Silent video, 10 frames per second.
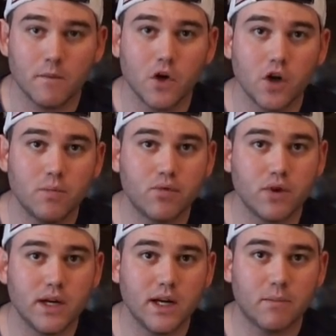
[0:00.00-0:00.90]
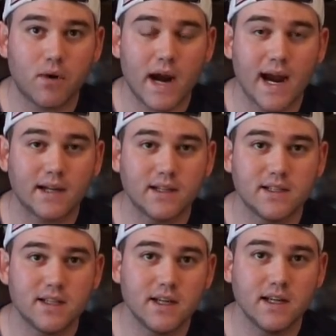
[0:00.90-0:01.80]
good breeding
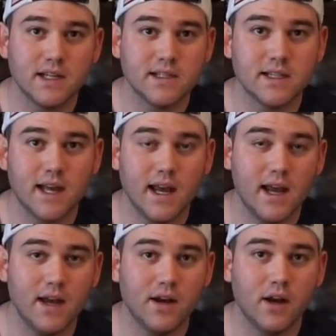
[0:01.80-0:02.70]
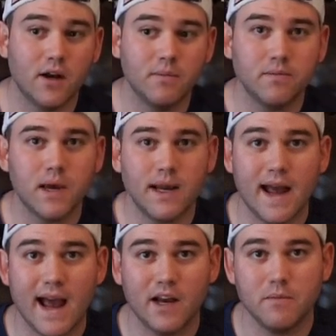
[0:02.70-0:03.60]
practices, and
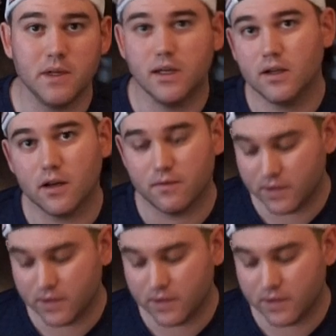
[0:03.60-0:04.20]
anatomy of